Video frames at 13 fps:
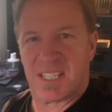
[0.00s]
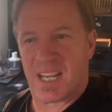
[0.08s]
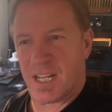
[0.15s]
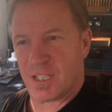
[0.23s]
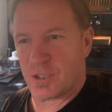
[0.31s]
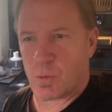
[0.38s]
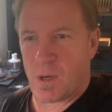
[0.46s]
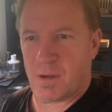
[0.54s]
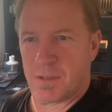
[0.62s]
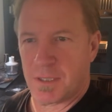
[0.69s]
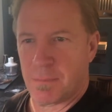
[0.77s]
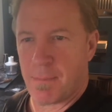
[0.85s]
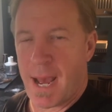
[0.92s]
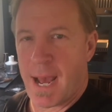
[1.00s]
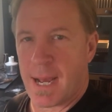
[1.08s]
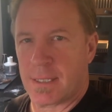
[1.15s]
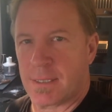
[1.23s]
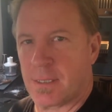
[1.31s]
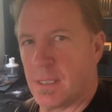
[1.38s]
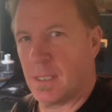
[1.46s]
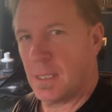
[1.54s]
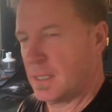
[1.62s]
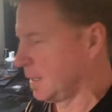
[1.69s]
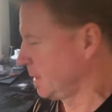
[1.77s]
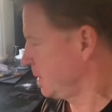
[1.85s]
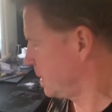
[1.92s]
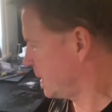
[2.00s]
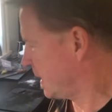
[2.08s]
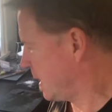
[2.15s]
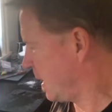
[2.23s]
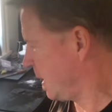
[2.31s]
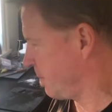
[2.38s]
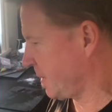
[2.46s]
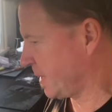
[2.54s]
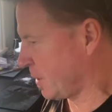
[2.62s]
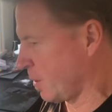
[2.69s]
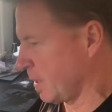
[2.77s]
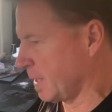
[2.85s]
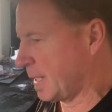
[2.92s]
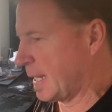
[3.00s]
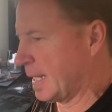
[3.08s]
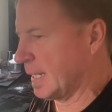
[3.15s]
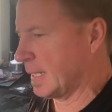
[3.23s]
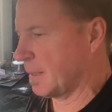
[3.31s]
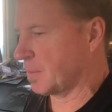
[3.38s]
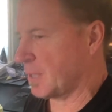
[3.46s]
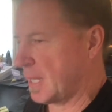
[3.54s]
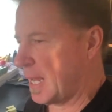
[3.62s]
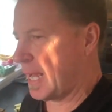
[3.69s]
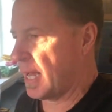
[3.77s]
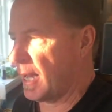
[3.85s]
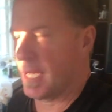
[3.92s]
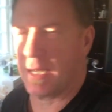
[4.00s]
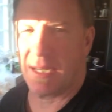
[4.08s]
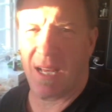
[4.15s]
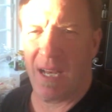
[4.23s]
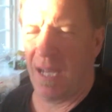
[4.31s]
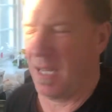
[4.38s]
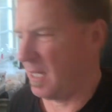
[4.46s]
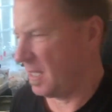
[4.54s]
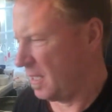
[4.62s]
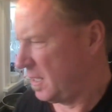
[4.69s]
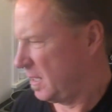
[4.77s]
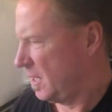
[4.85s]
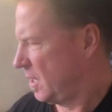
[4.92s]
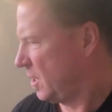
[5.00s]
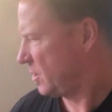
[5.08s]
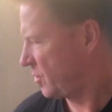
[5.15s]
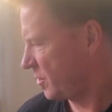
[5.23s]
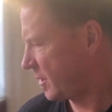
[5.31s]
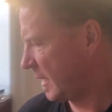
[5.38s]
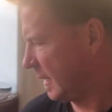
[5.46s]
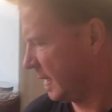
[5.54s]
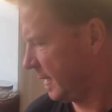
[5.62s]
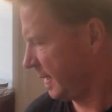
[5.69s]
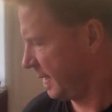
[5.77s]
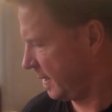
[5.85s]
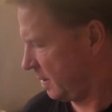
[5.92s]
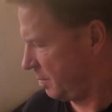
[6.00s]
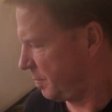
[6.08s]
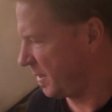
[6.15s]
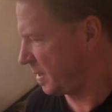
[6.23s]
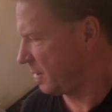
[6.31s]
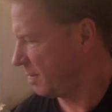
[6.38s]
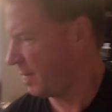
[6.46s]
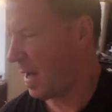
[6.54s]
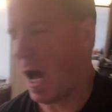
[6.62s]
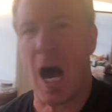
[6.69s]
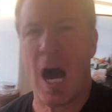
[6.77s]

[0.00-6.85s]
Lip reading: 10, 12 is max, get it up and going. And I'm gonna add just a little bit of